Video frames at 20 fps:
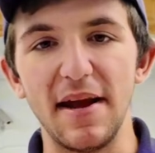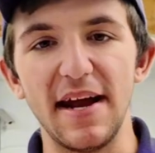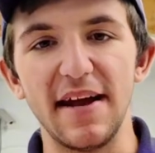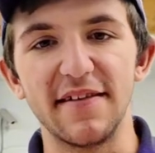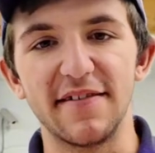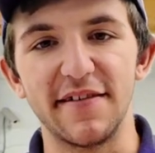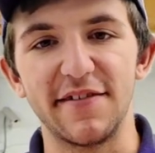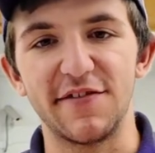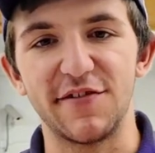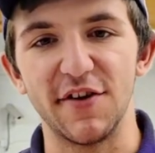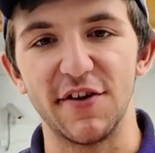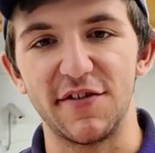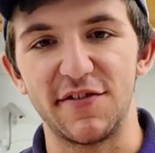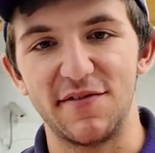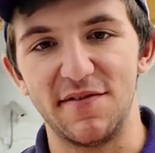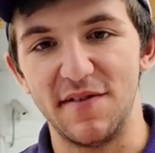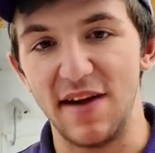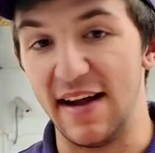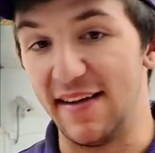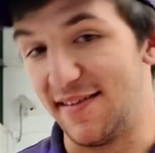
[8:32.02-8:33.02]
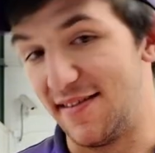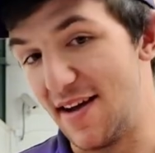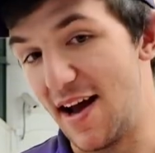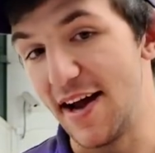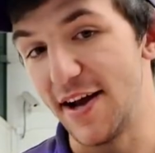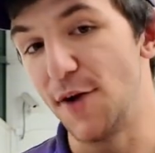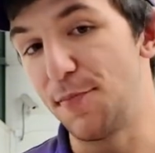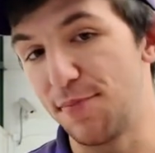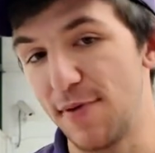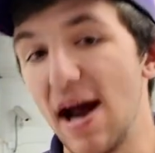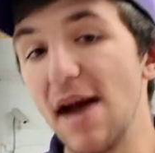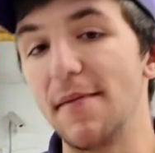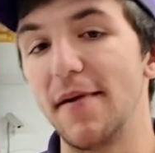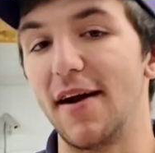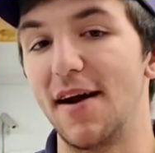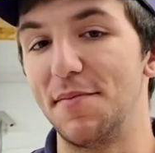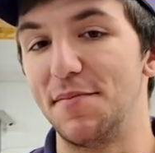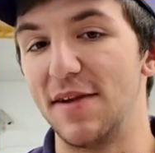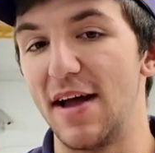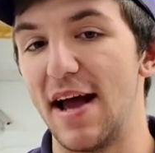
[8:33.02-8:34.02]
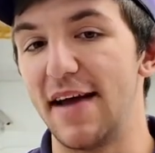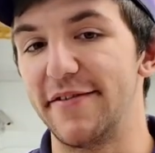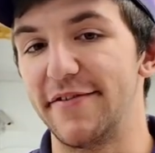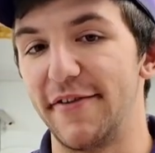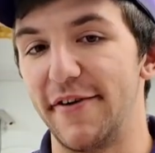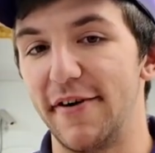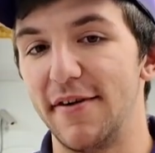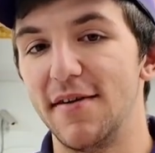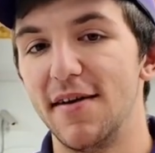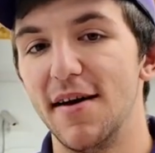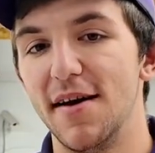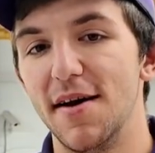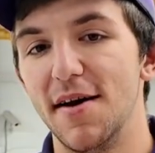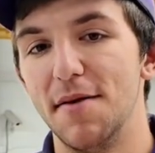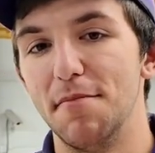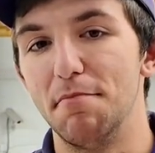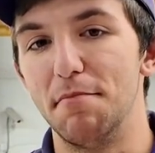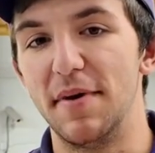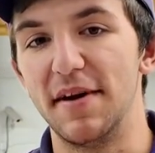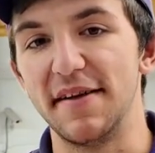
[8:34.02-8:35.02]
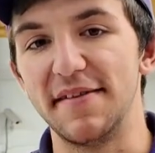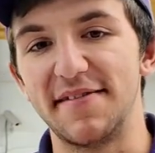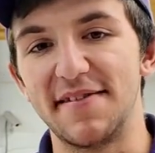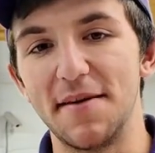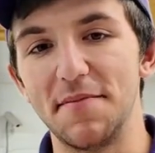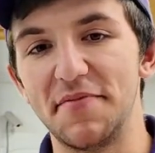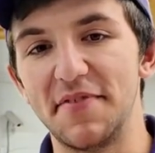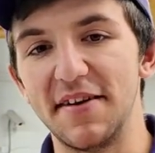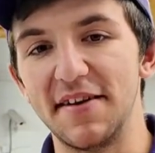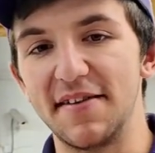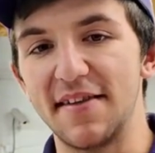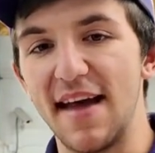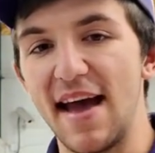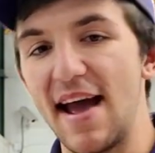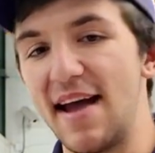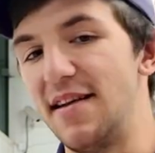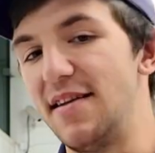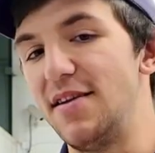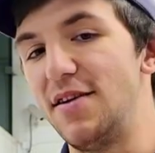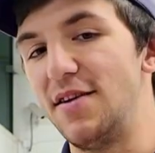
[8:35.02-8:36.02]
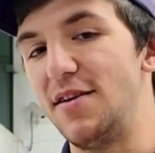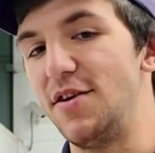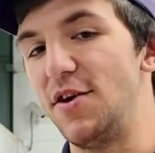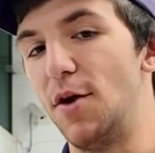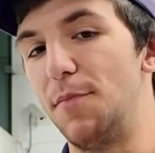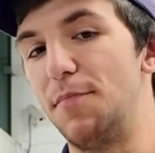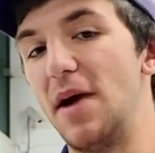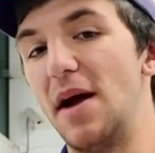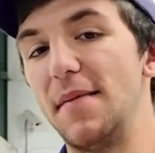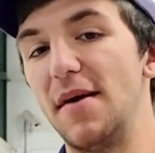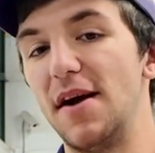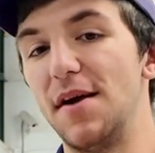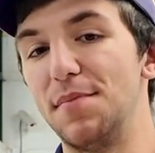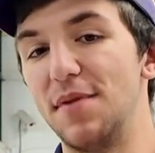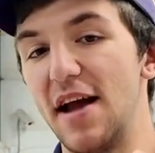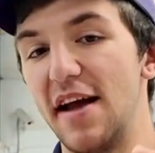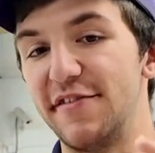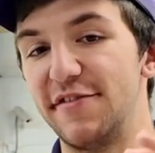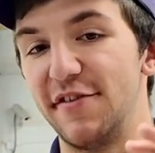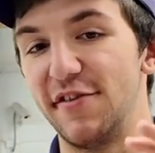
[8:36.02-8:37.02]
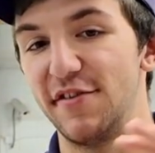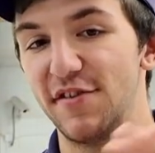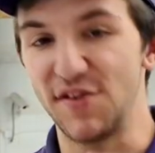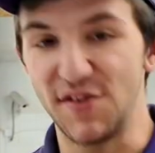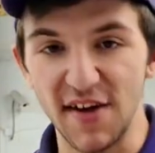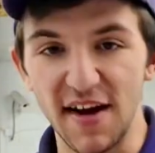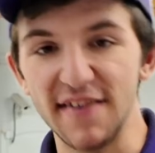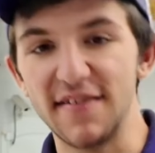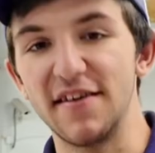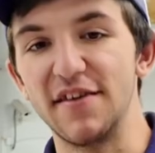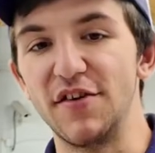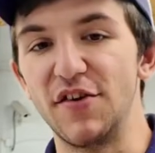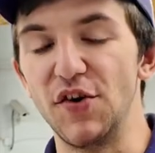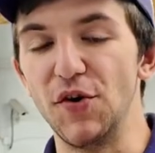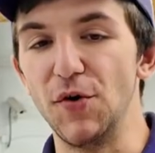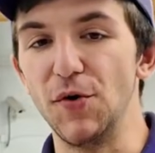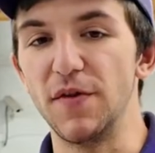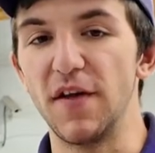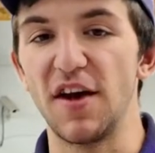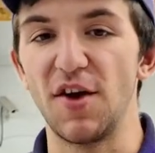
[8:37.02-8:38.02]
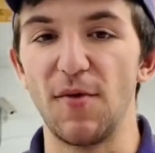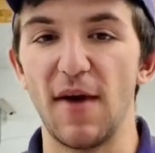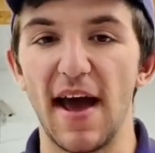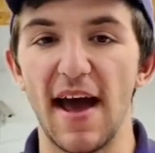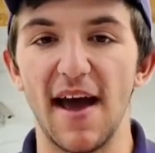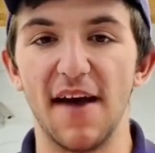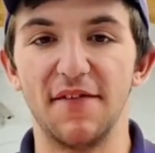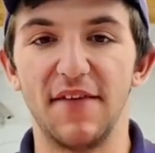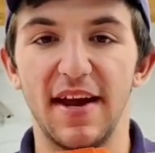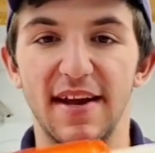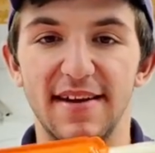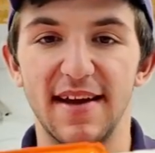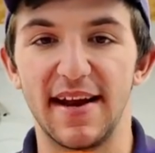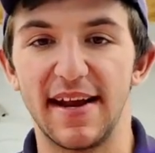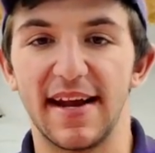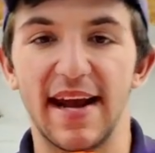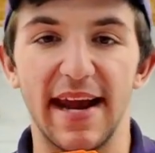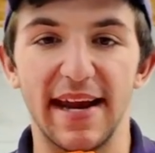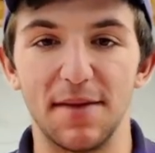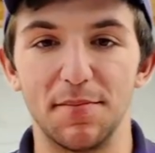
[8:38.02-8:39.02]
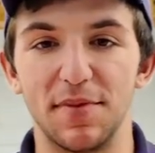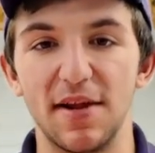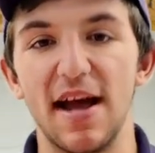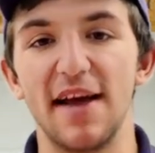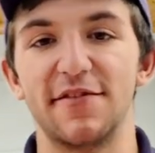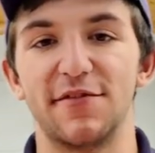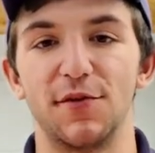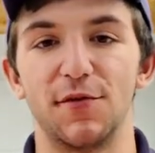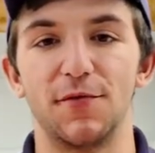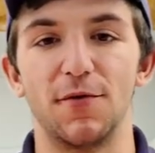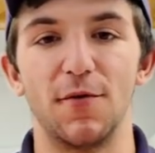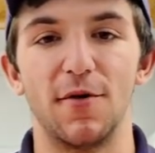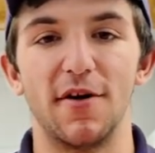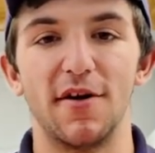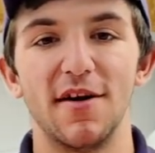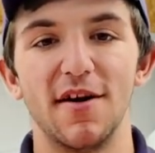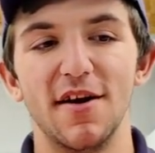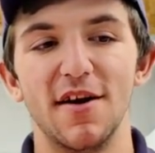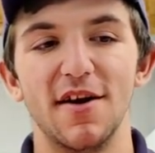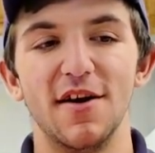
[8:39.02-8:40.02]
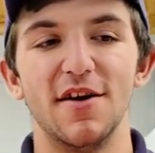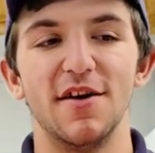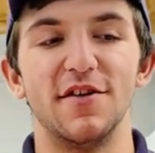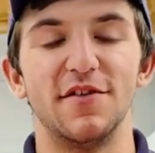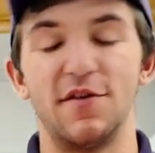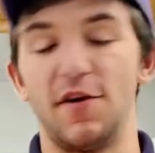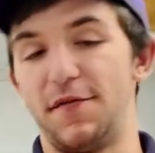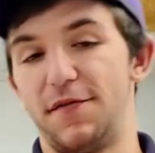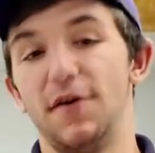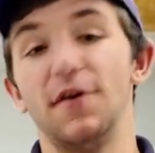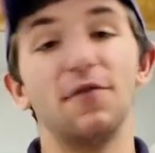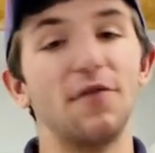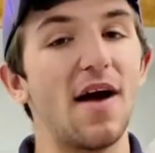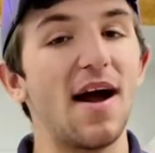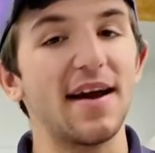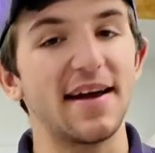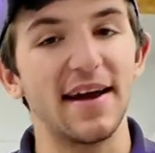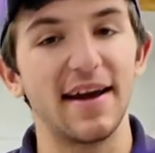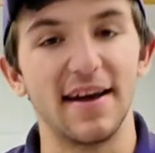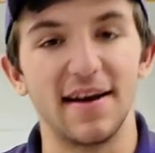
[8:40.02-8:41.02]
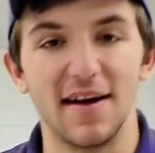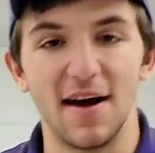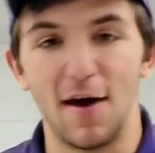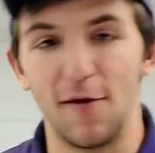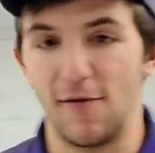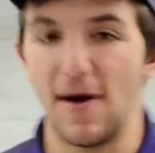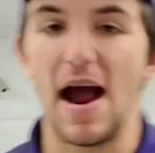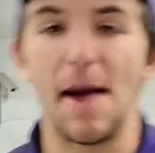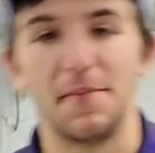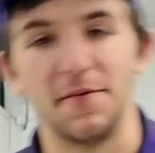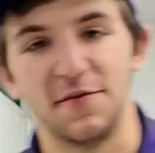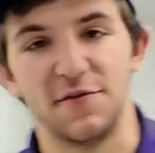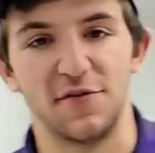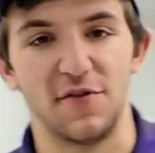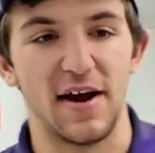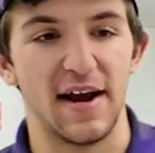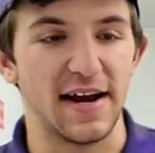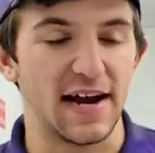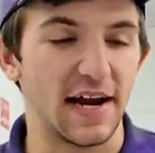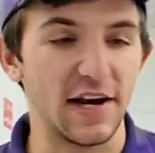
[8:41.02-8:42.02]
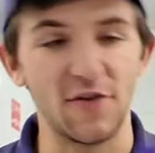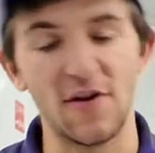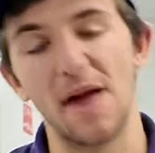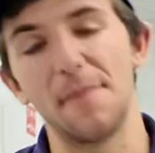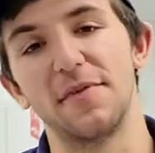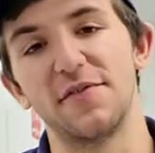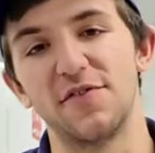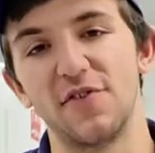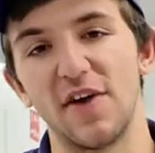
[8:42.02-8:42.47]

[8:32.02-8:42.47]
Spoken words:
means is just, it's not your primary blaster, but it's something that your primary blaster doesn't do that you have a dedicated blaster for. So if you're rocking a Rapid Strike and your Rapid